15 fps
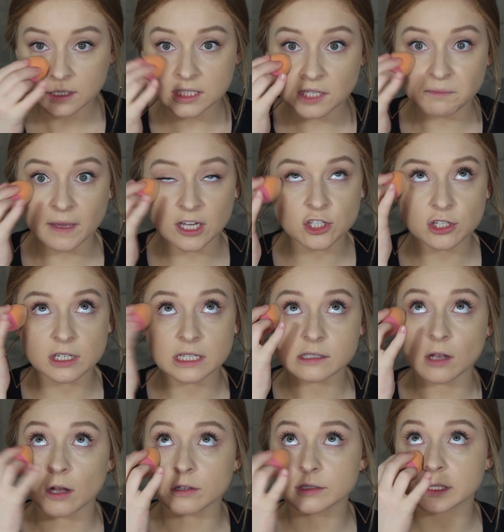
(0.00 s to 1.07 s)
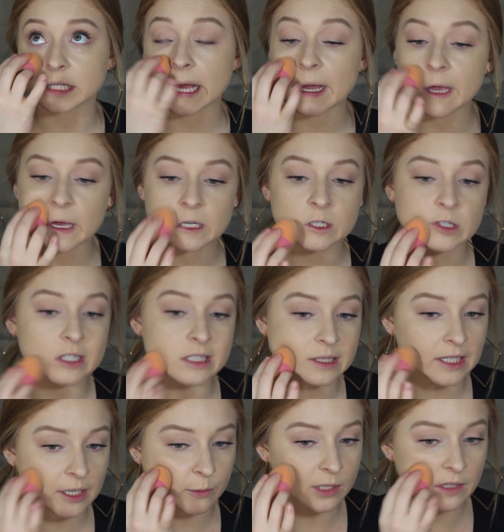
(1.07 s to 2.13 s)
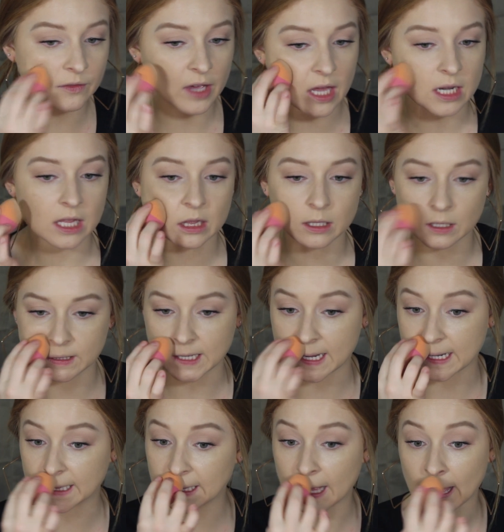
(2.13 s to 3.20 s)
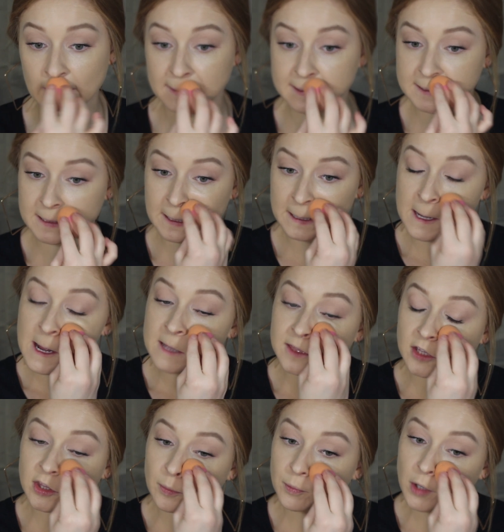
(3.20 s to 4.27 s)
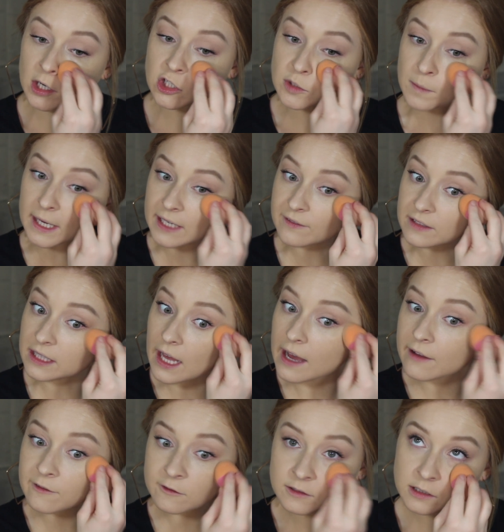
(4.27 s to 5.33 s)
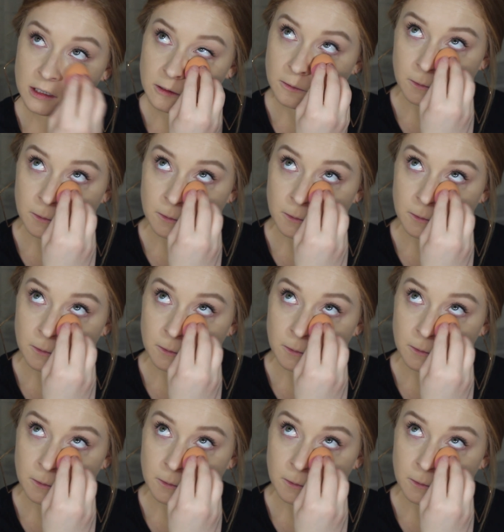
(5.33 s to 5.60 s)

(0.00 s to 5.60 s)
to make sure it's all set and to just get rid of any little tiny lines that the brush might have left.